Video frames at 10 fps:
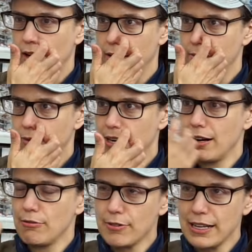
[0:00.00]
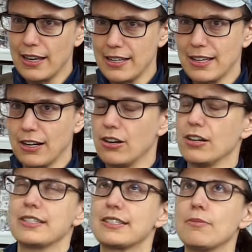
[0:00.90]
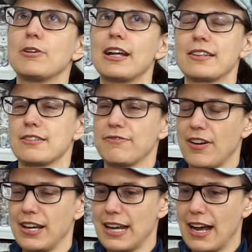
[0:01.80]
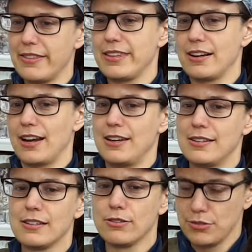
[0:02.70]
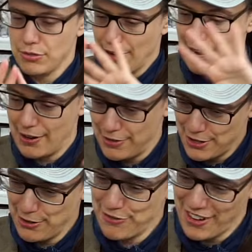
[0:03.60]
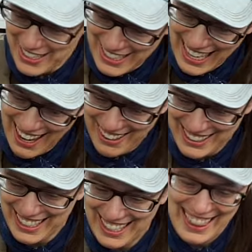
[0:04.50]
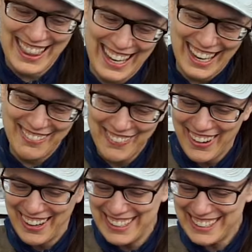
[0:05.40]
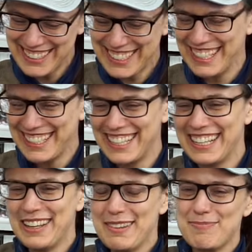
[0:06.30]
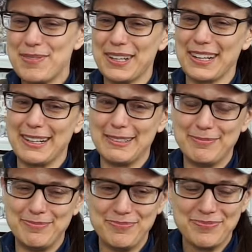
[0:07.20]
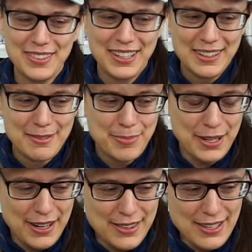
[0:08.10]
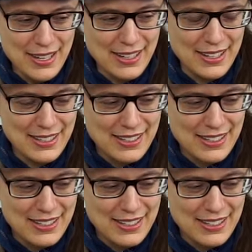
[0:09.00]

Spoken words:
when I realized, like, oh, someone has to find out, then I looked around to find the character and there he was. but I think